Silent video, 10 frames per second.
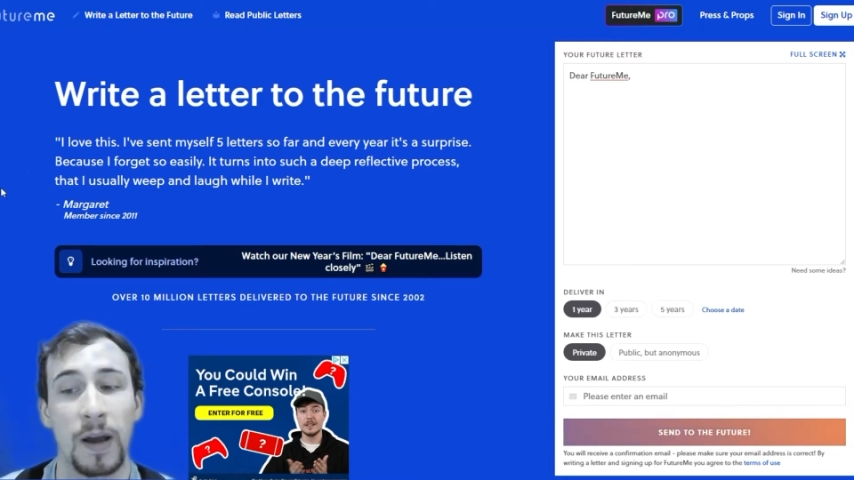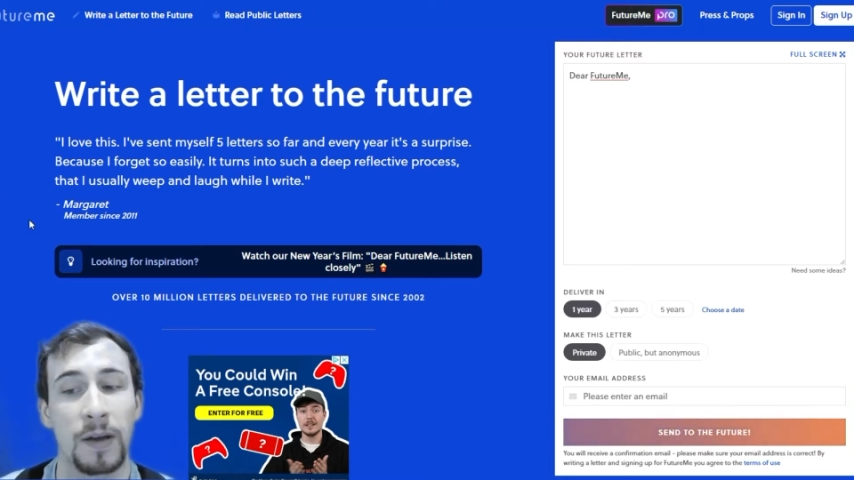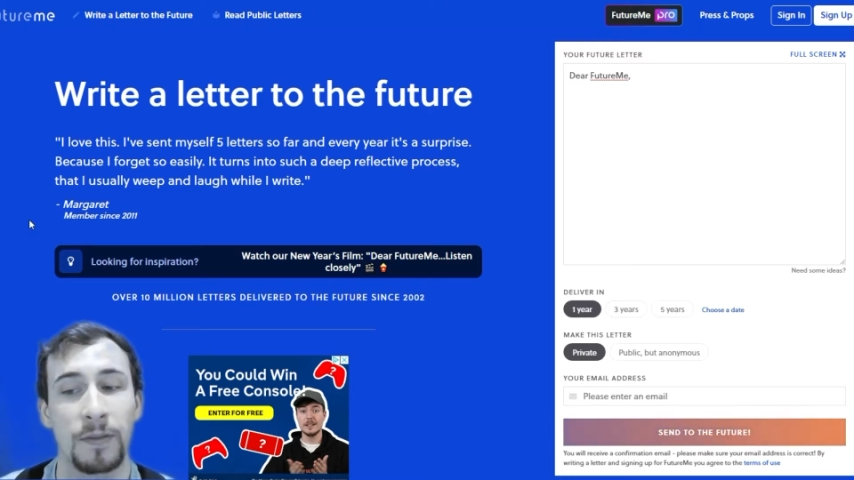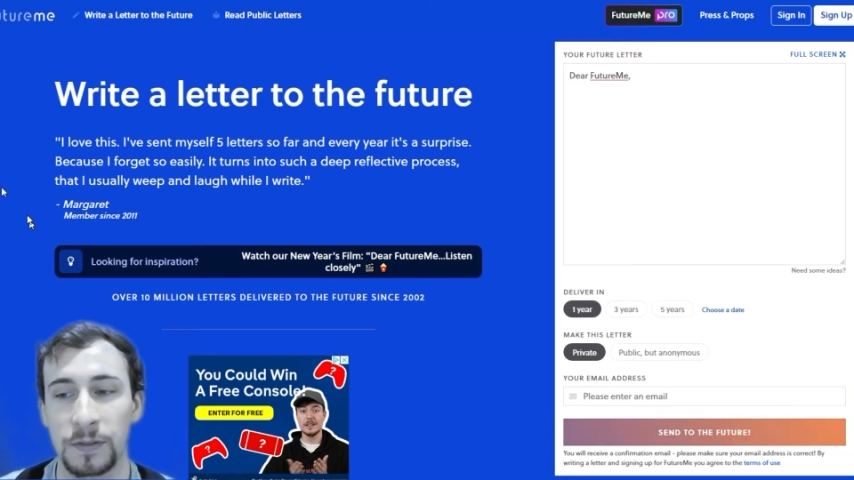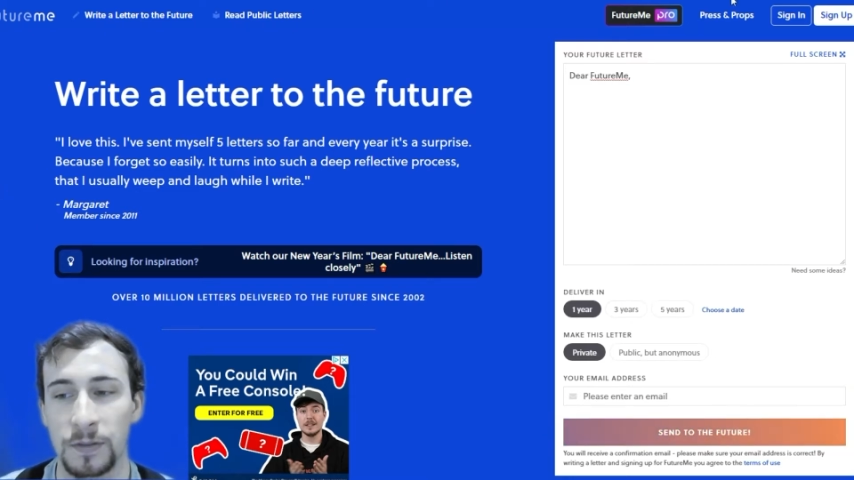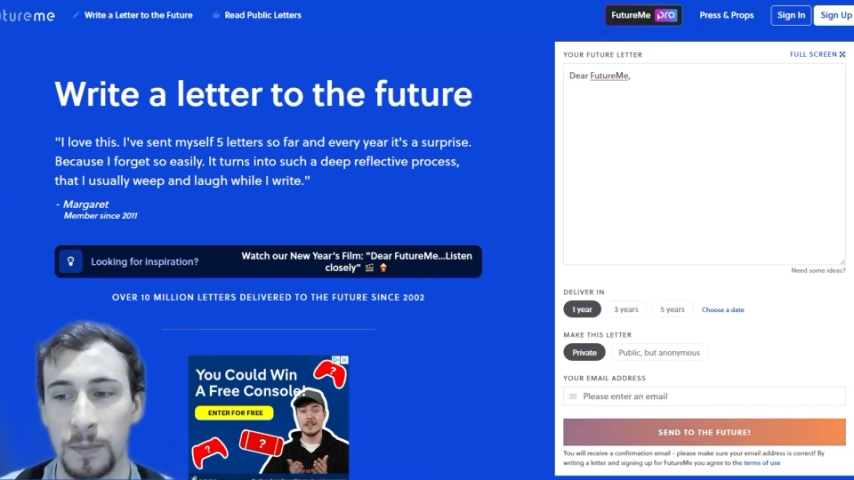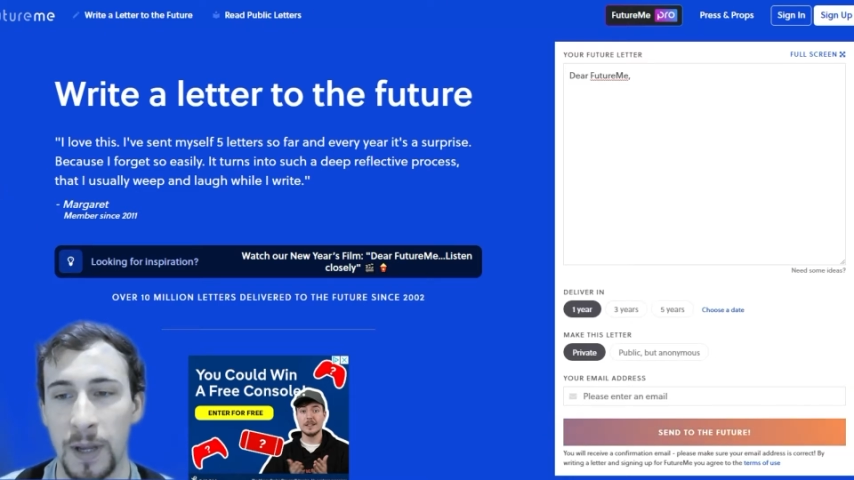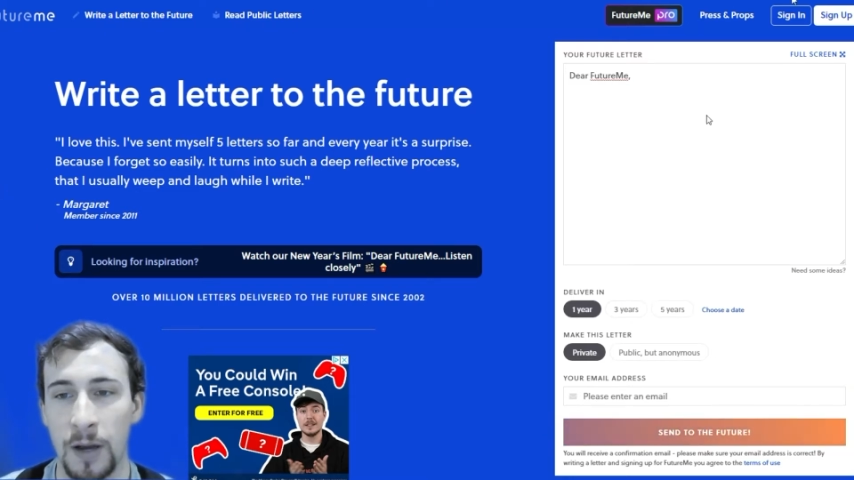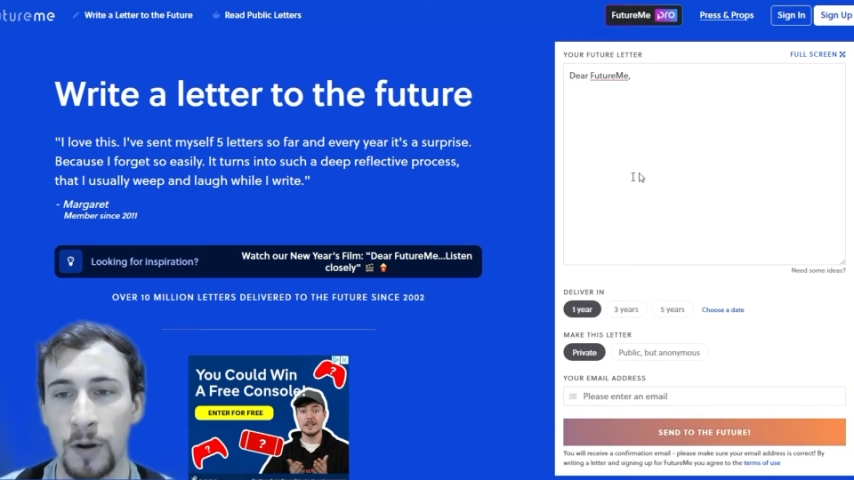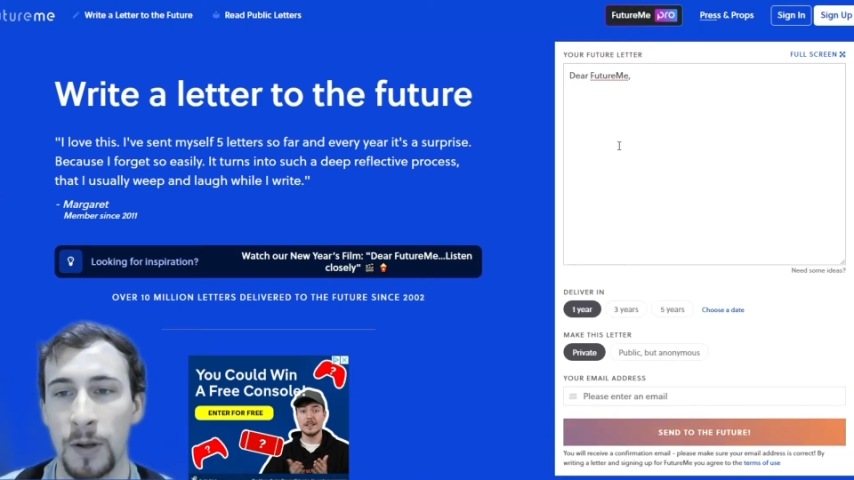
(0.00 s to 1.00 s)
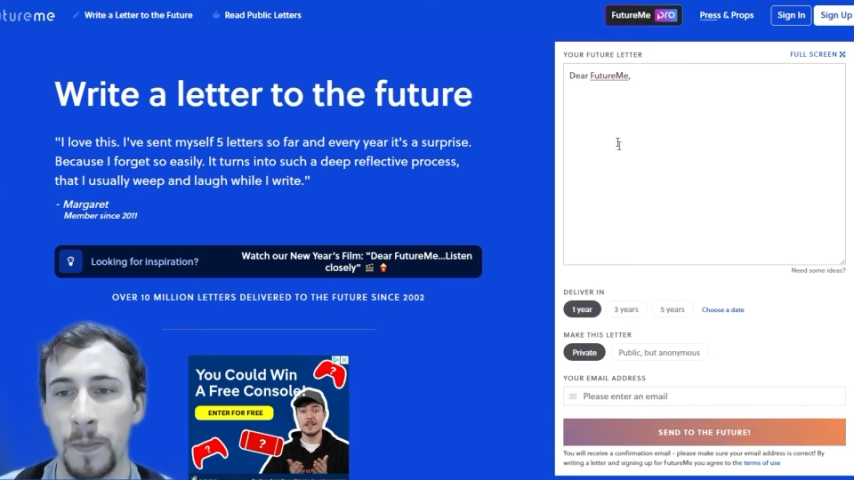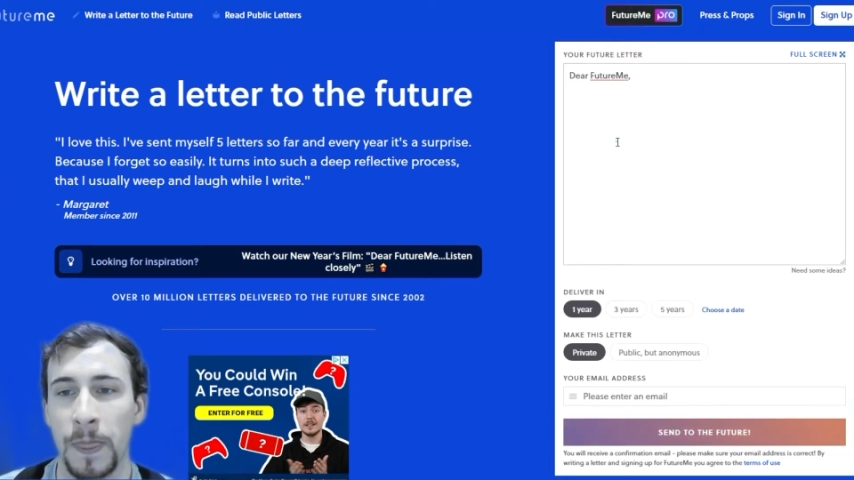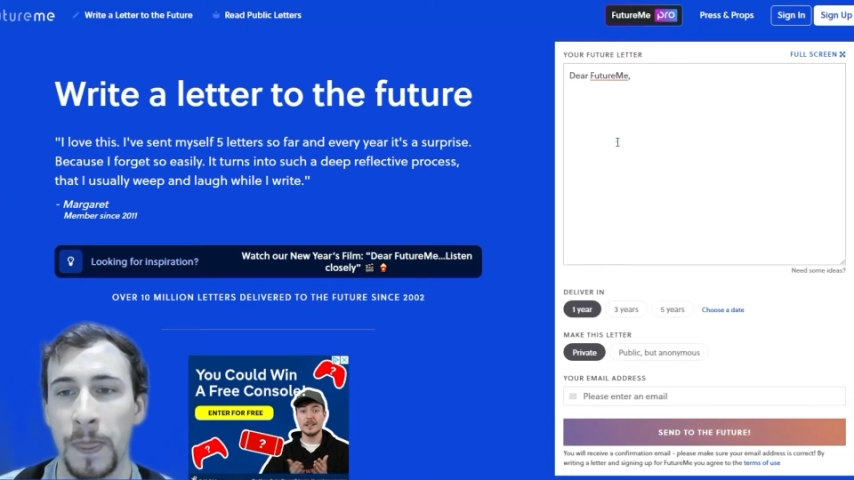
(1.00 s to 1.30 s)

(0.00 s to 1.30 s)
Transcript: 5 years from now.